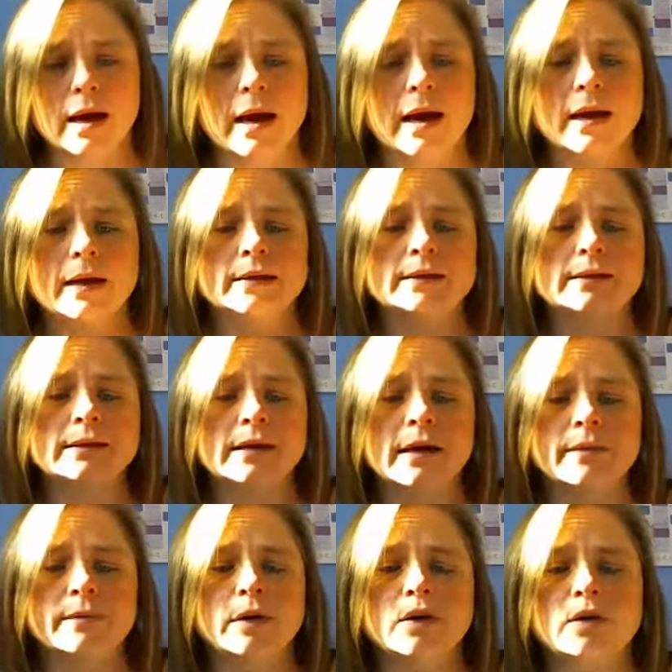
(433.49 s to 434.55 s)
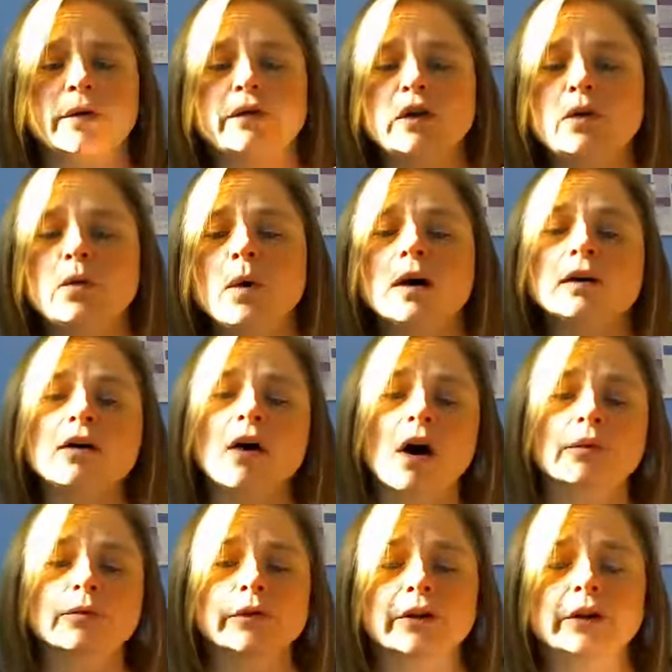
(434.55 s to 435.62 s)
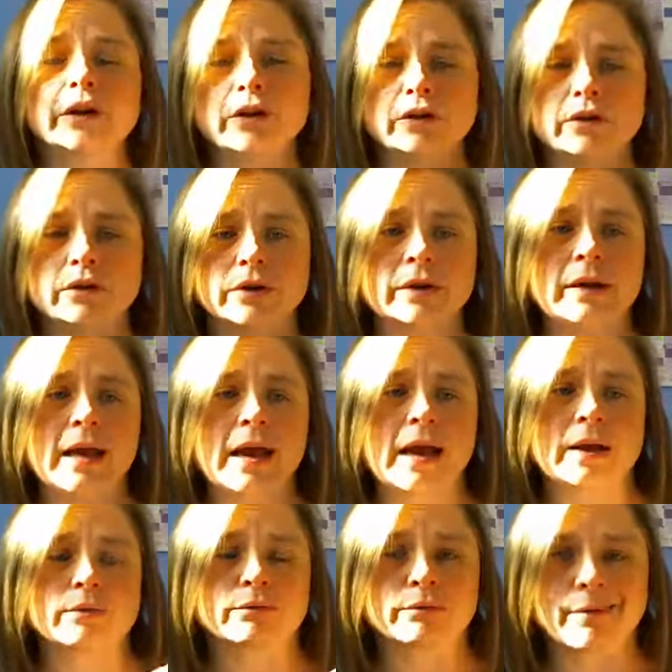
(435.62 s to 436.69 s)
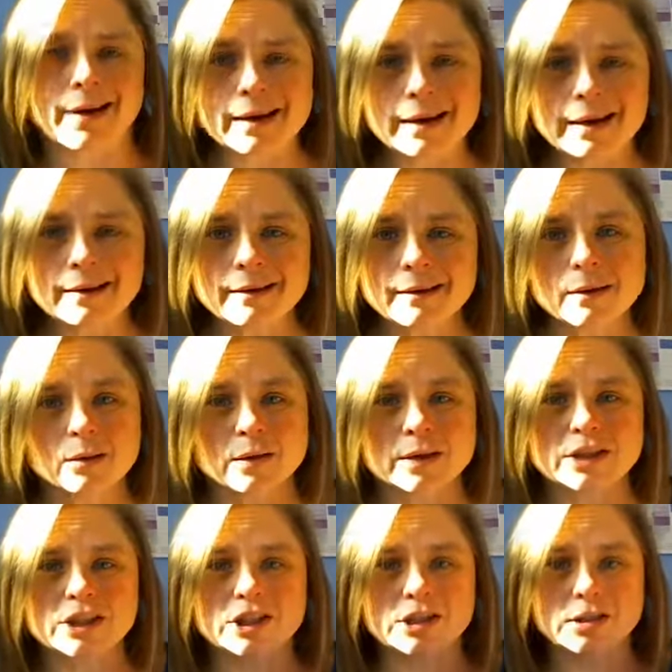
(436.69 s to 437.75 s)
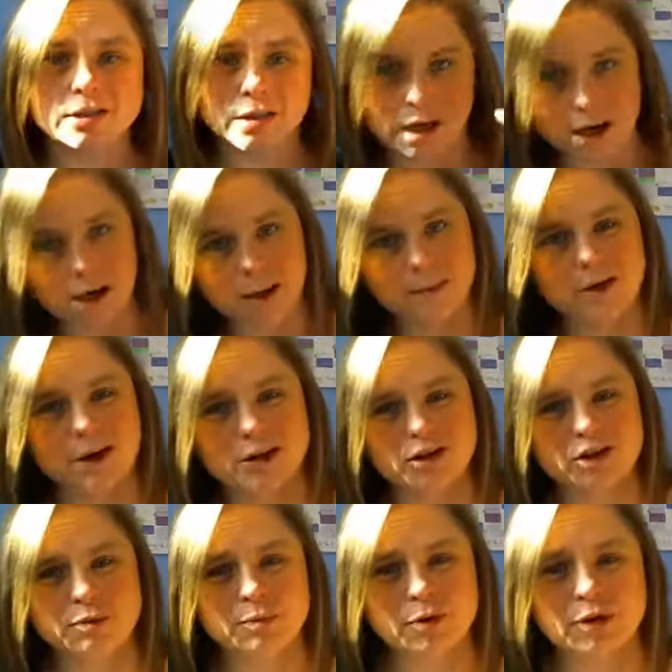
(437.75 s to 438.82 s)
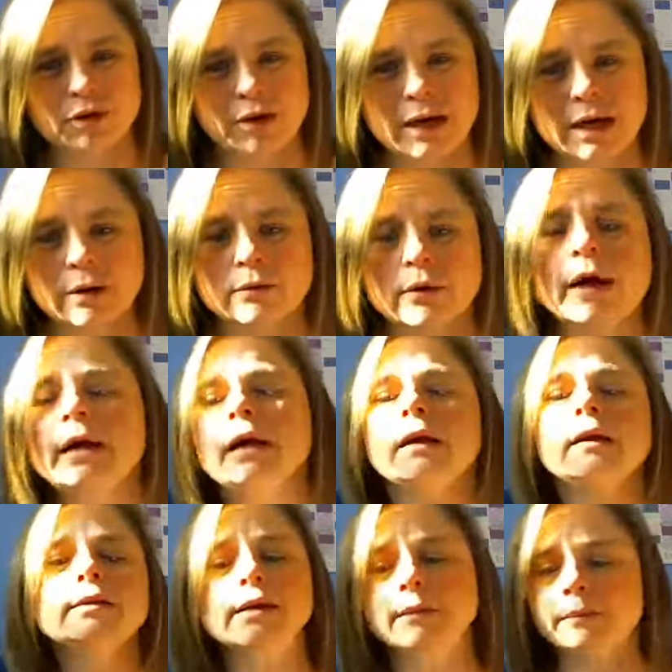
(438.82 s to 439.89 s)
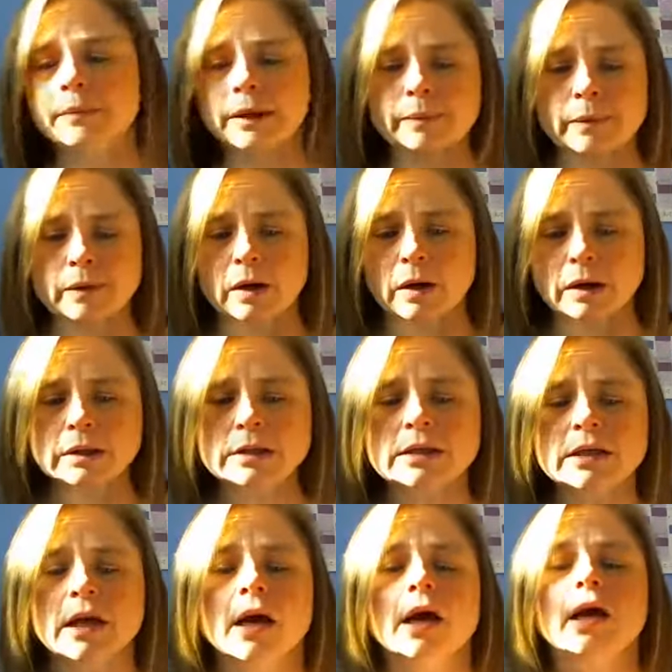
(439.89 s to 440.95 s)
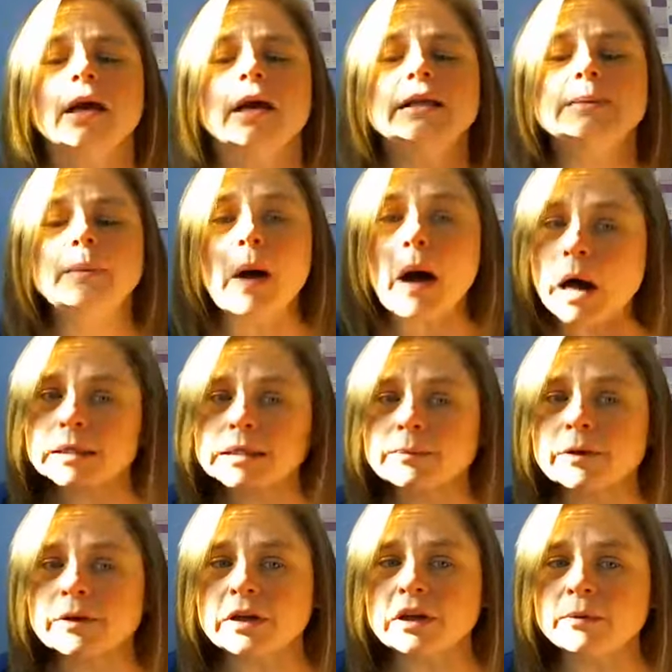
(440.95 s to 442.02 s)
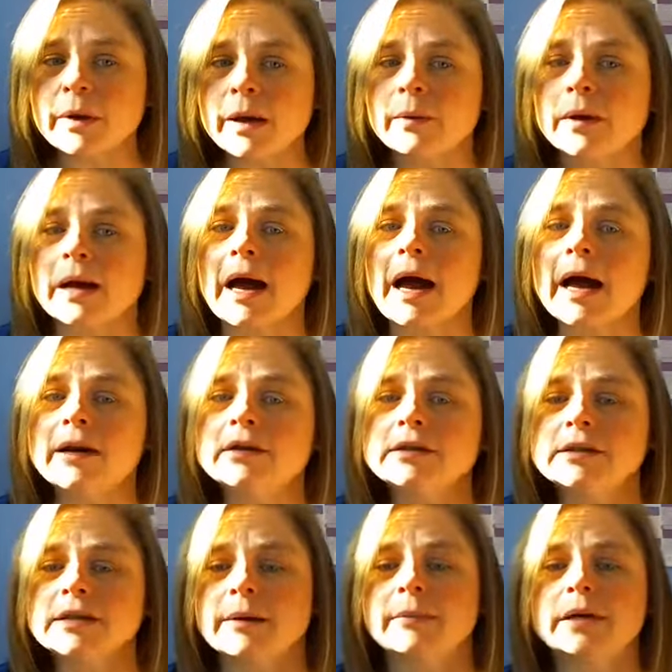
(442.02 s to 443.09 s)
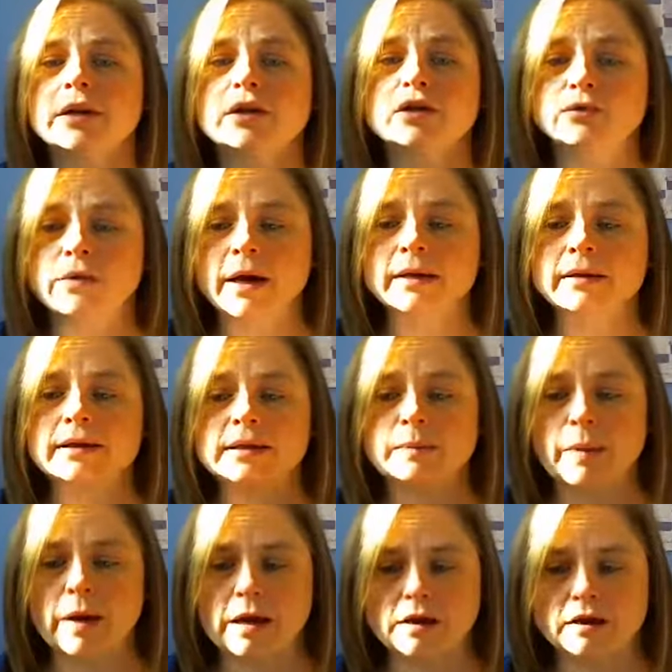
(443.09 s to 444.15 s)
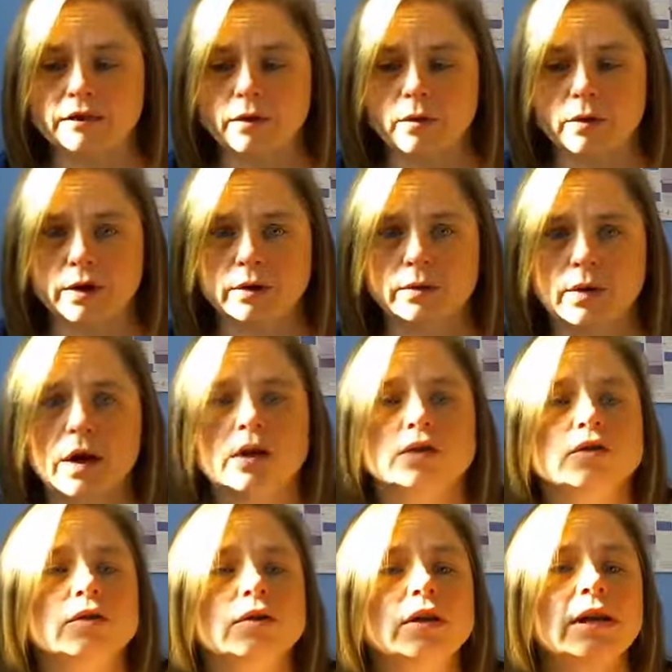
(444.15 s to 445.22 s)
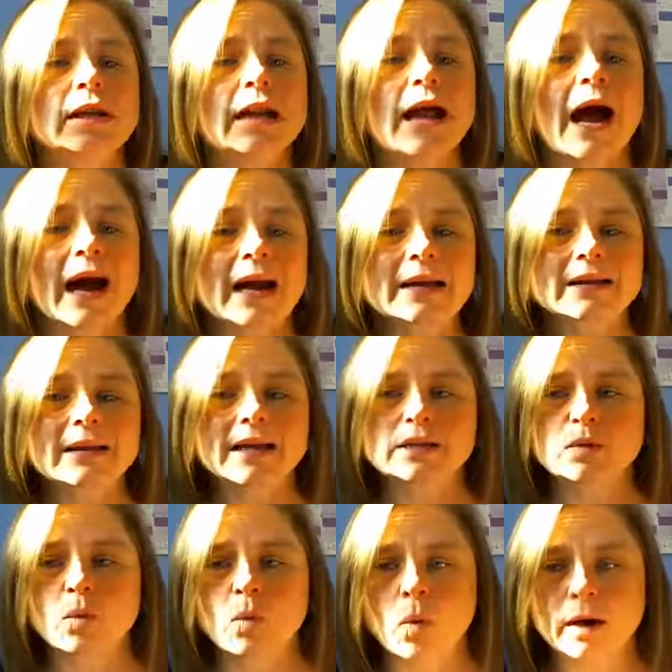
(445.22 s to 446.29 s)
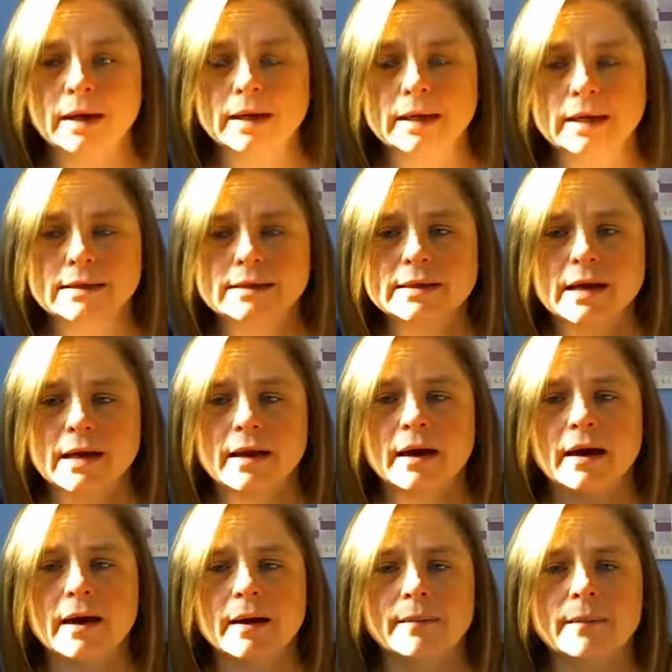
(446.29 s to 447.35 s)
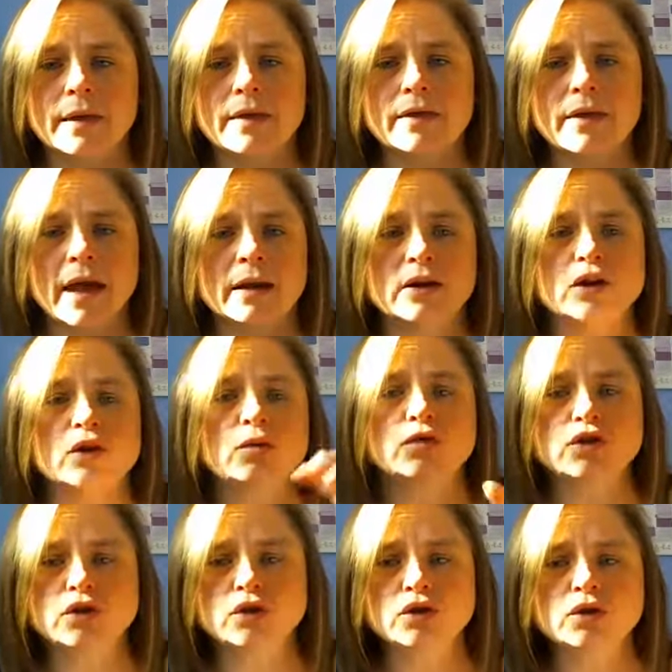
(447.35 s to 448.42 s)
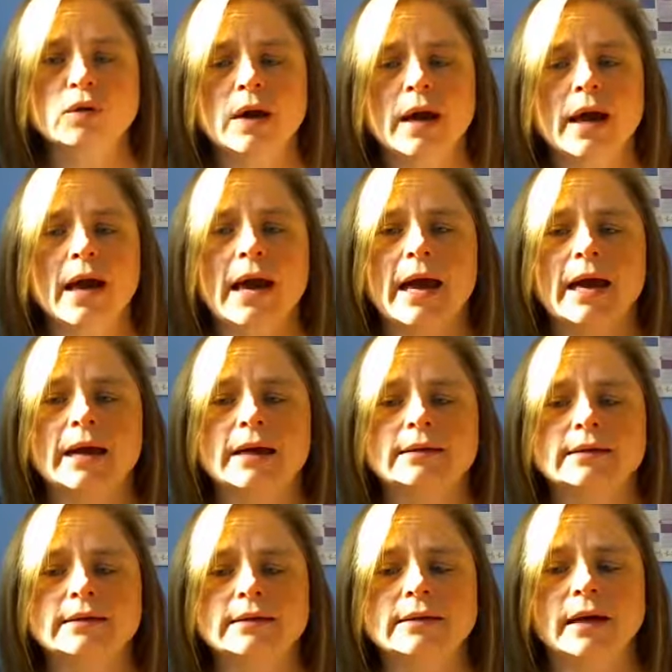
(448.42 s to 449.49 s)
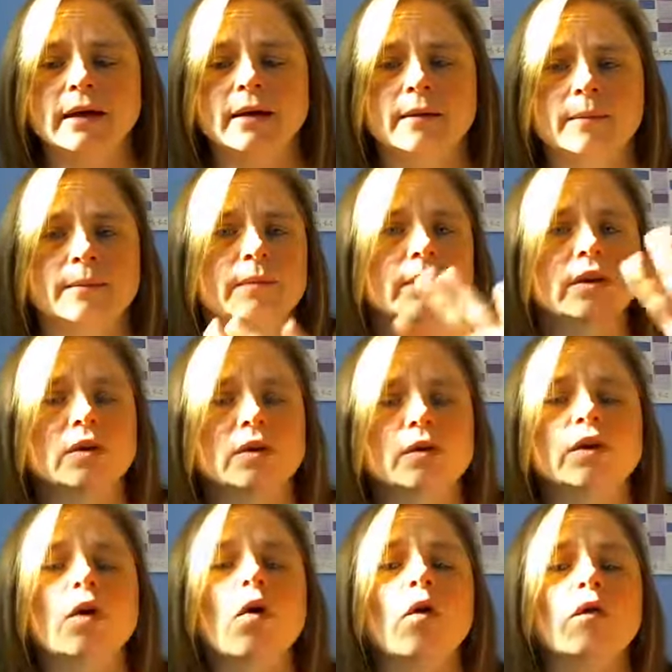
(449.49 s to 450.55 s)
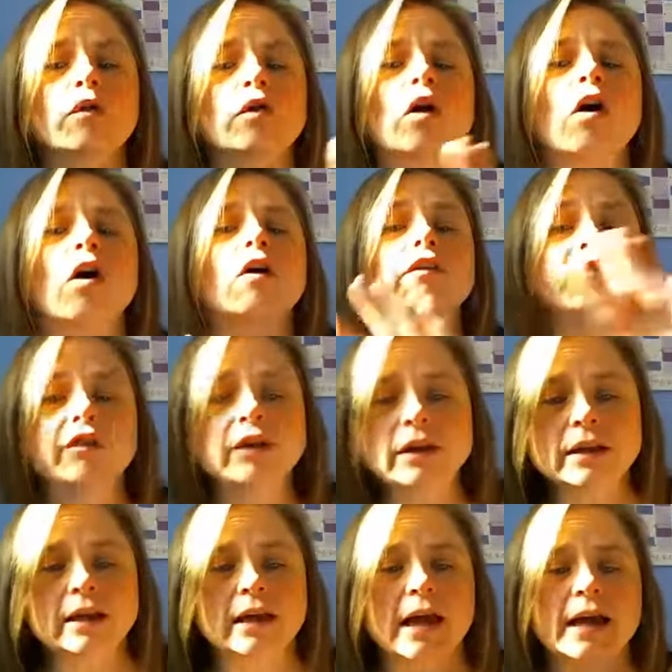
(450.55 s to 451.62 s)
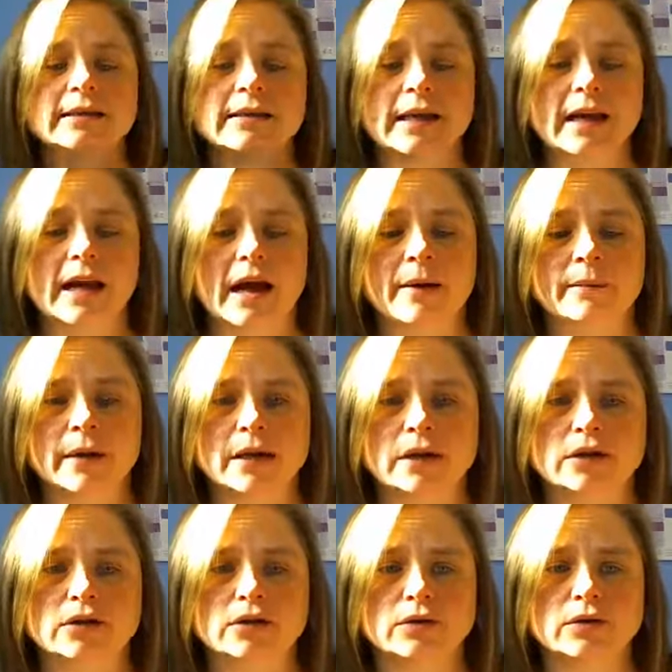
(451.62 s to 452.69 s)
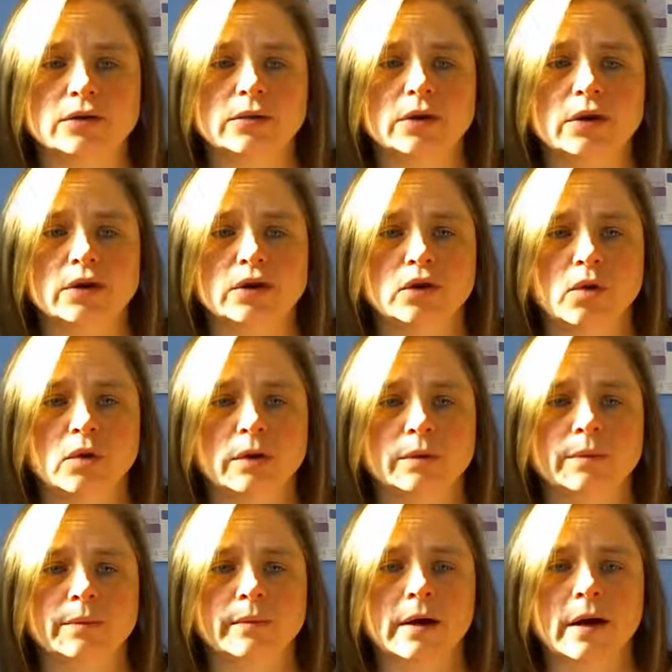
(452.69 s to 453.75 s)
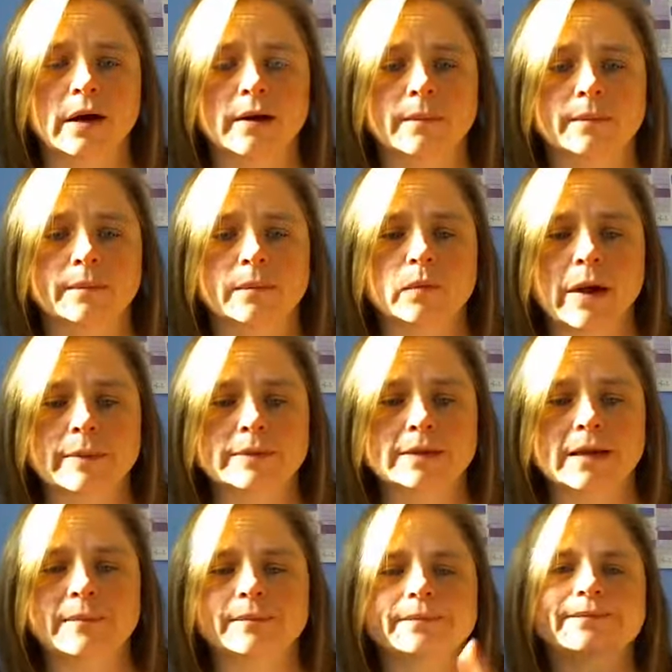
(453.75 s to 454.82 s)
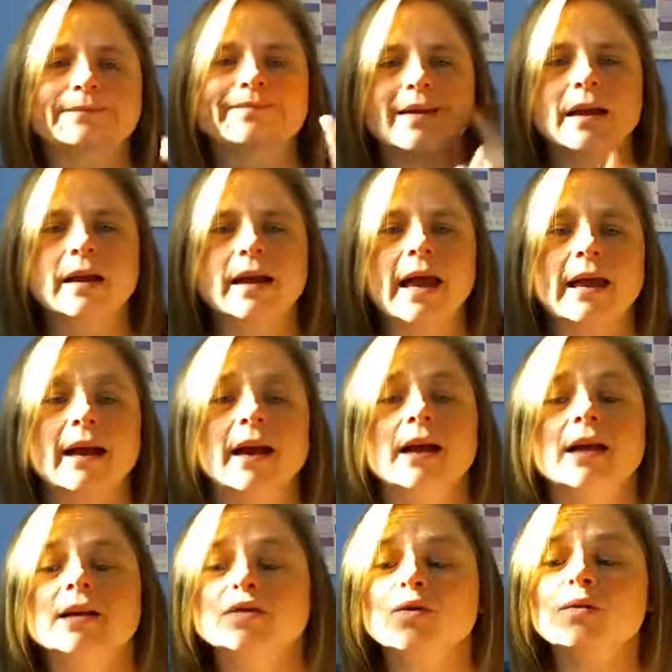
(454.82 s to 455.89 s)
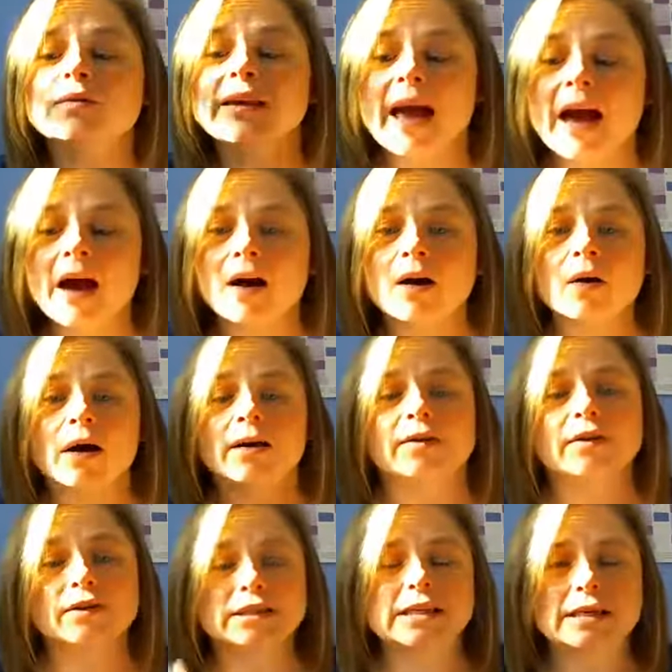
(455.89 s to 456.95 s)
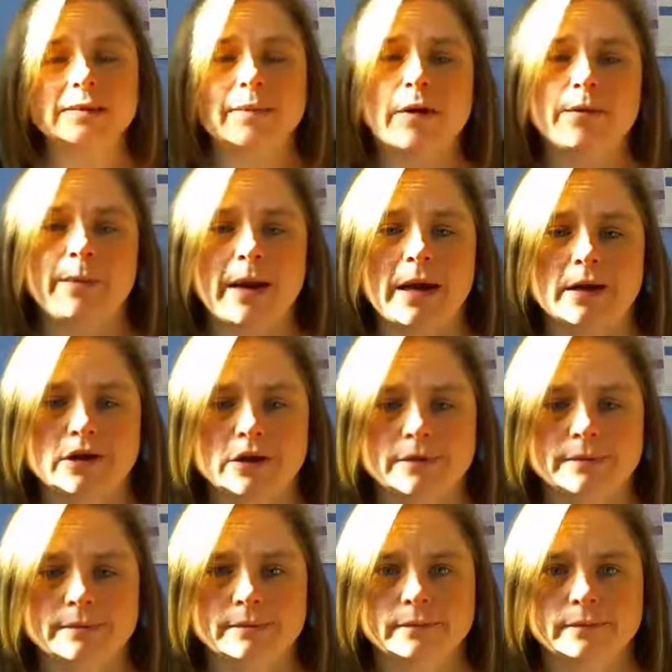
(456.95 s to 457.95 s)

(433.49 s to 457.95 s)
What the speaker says: And, if you are not really good at writing, which I'm not super great at writing, some people aren't, it's possible that you might want to hire somebody to write this page for you so that it highlights what it is that you do and, the overall feeling as they come into your website. Okay, so now there's the About page.